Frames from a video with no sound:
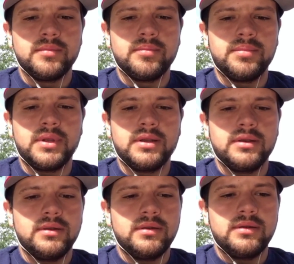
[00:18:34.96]
But
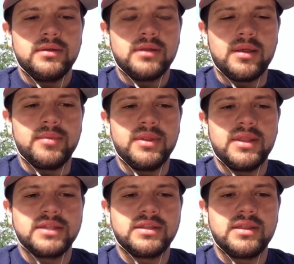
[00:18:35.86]
I mean,
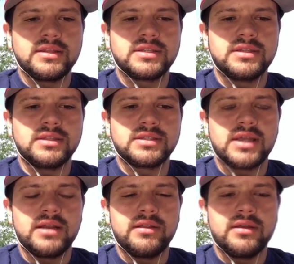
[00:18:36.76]
that's kind of
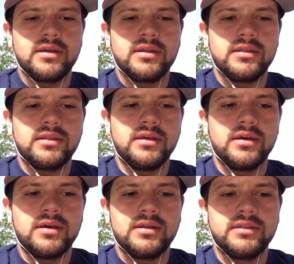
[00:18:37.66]

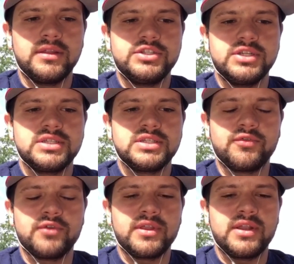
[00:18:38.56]
the gist of where the
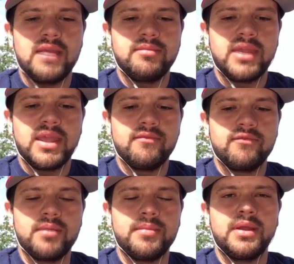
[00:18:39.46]
name came from,
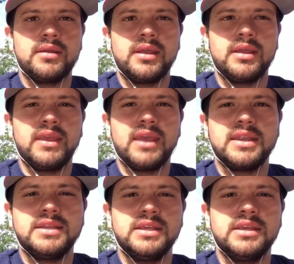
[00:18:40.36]
and the
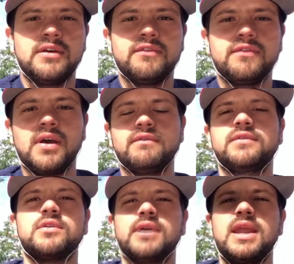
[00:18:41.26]
idea of
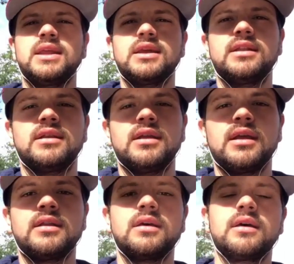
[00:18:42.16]
creating it, and